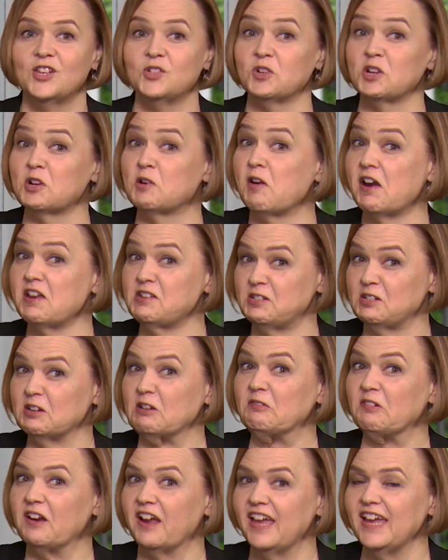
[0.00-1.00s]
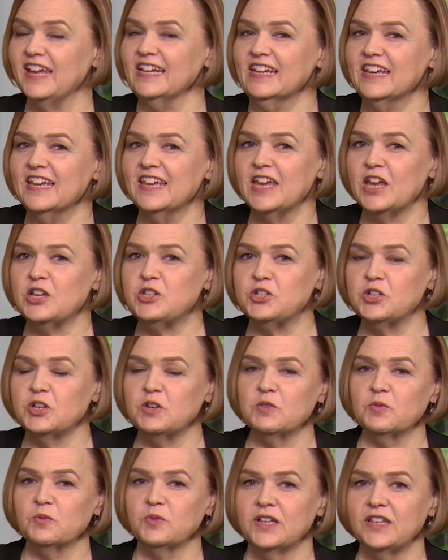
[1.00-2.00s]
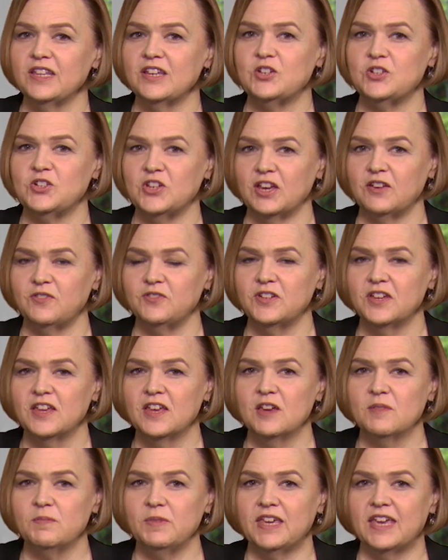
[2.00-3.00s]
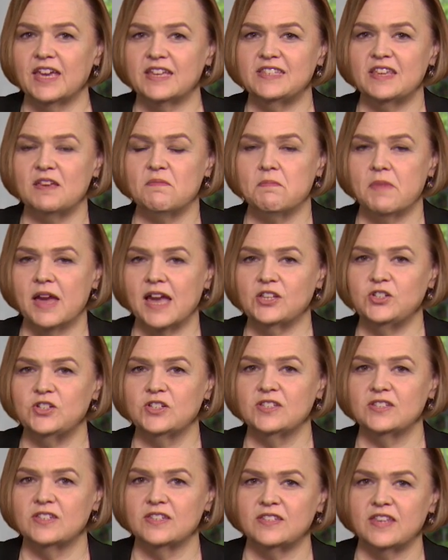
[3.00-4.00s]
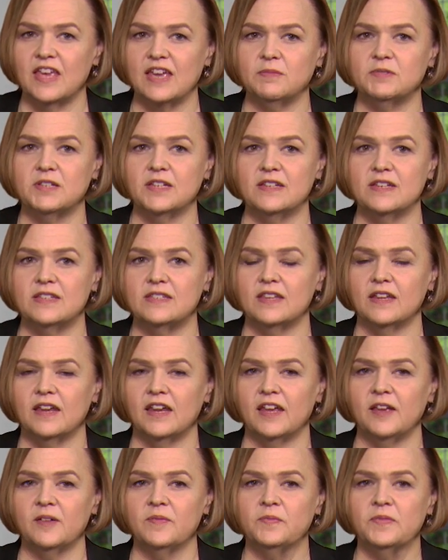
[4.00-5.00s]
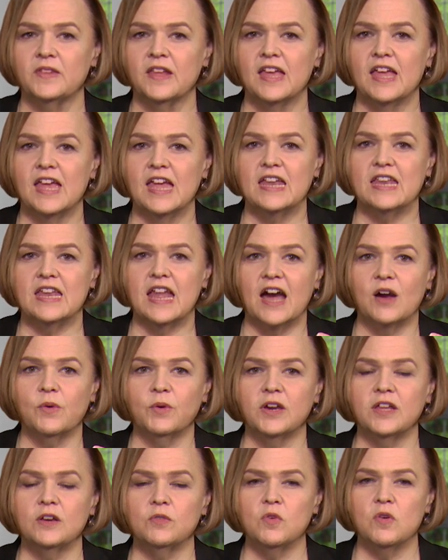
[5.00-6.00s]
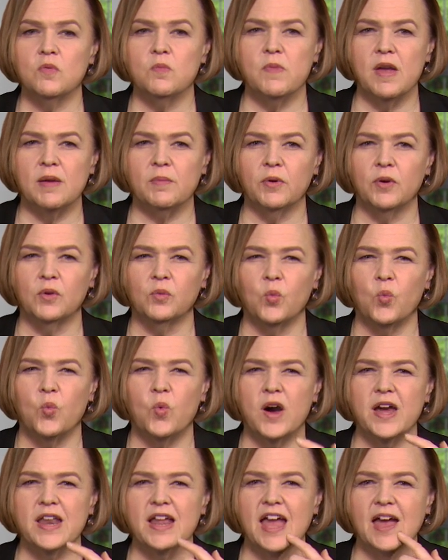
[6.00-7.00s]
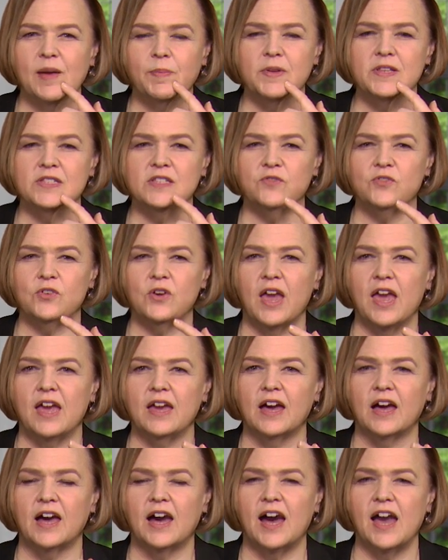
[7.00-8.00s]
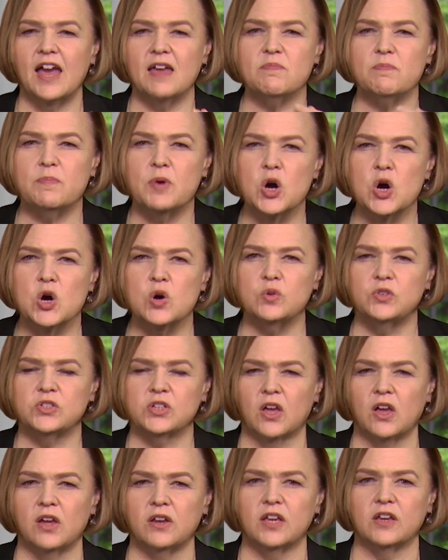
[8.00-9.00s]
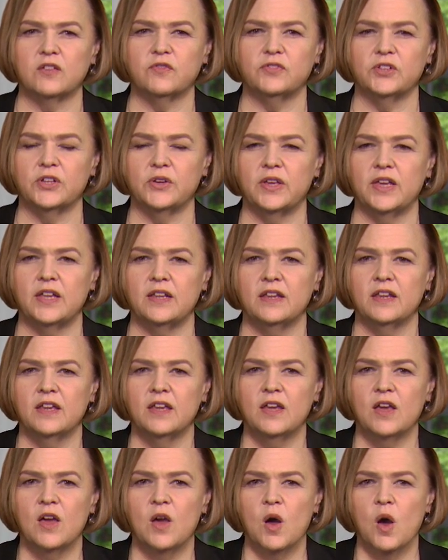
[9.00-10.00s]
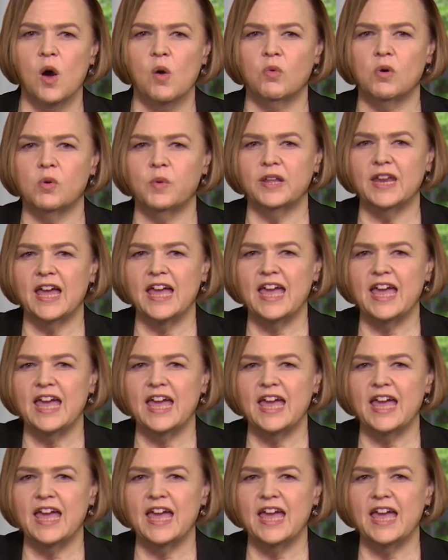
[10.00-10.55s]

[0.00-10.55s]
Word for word: Trick question, right? It shouldn't really shift because it matches the same tonicity. Now we're going to remember what happens if you hang a hypotonic fluid. Well, when